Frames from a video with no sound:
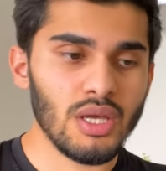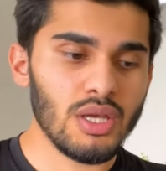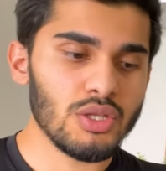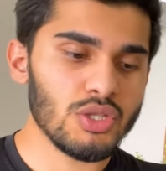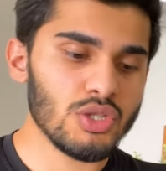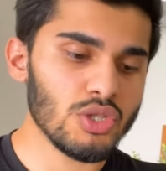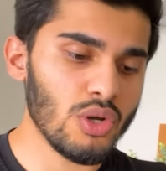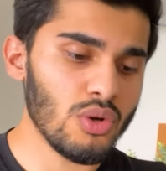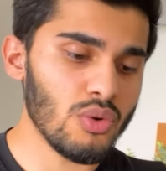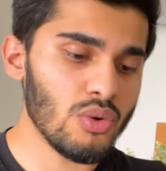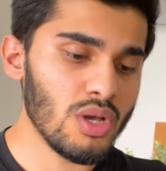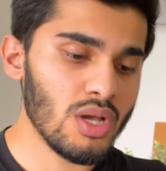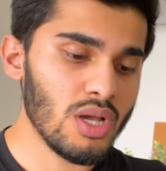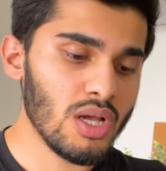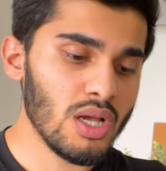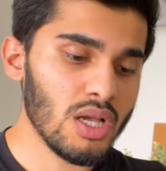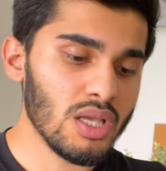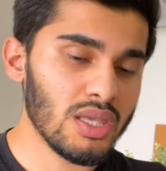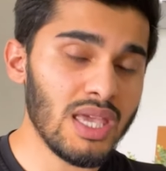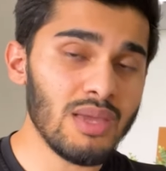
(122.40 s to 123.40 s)
So
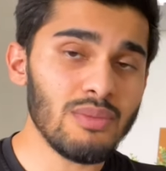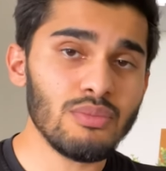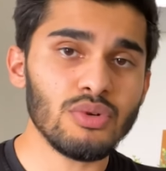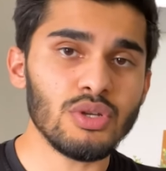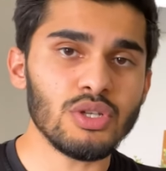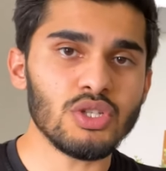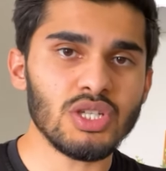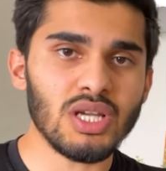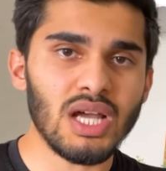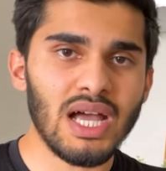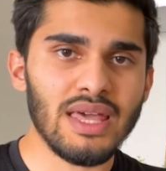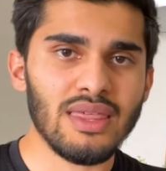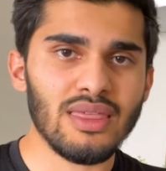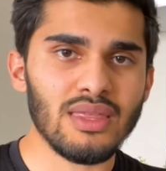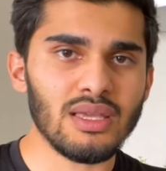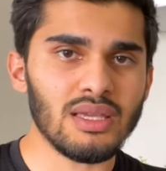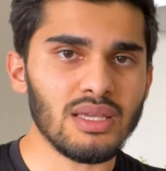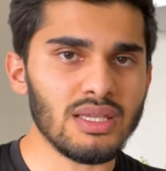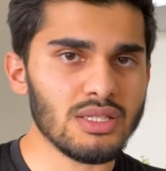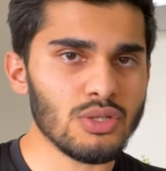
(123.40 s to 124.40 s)
Cambridge, I
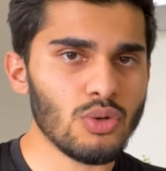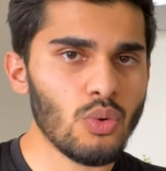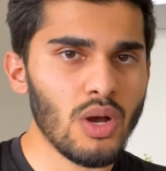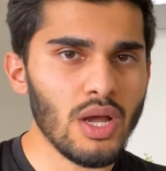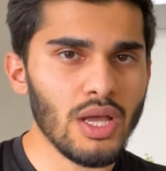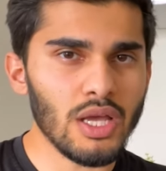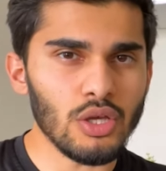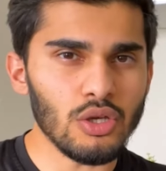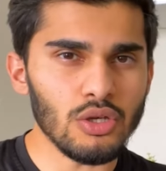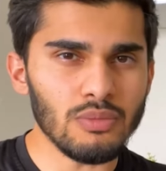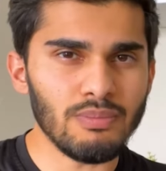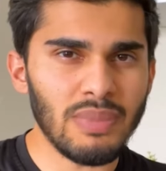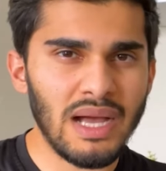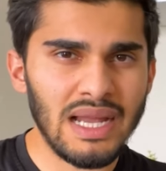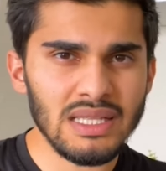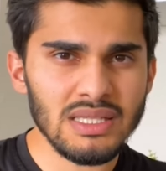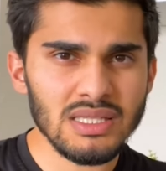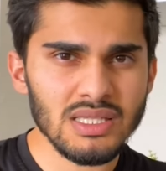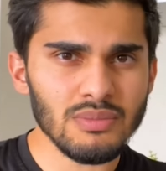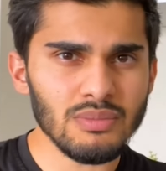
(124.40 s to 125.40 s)
think, is quite a good
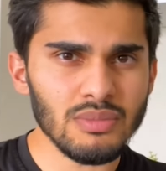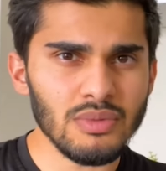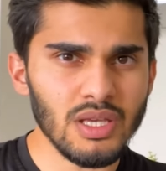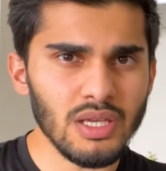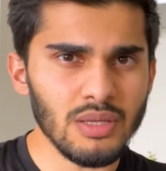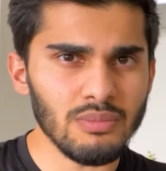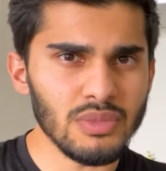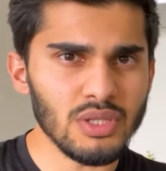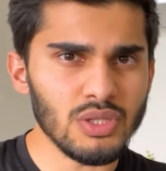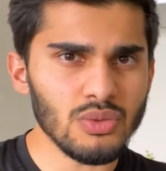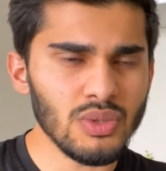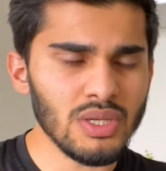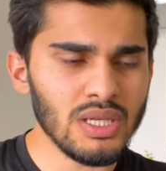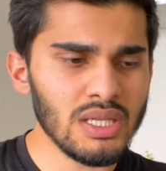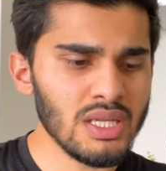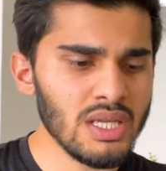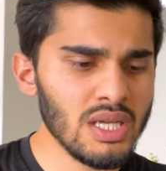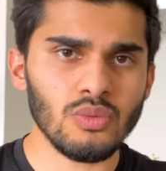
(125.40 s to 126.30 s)
balance in between.